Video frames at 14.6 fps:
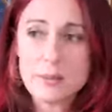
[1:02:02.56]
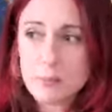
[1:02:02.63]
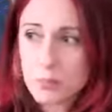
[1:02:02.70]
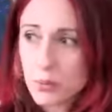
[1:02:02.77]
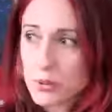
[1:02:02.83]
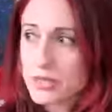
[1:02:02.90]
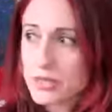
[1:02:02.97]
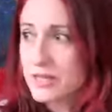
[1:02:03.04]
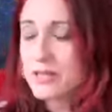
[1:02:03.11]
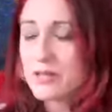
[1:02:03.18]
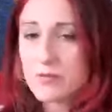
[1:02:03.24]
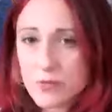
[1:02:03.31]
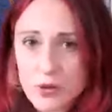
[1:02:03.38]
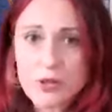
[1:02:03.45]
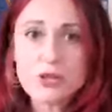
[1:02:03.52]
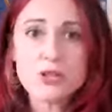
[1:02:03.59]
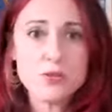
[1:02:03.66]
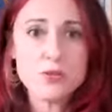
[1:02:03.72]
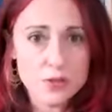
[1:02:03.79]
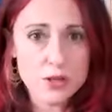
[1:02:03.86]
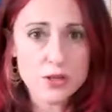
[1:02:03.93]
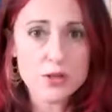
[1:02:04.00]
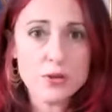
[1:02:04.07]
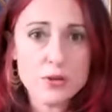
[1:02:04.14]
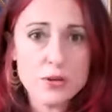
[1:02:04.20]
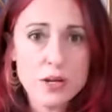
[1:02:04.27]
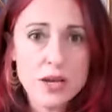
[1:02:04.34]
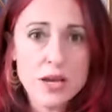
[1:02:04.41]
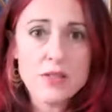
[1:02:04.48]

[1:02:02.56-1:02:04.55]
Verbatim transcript: embodying the version of you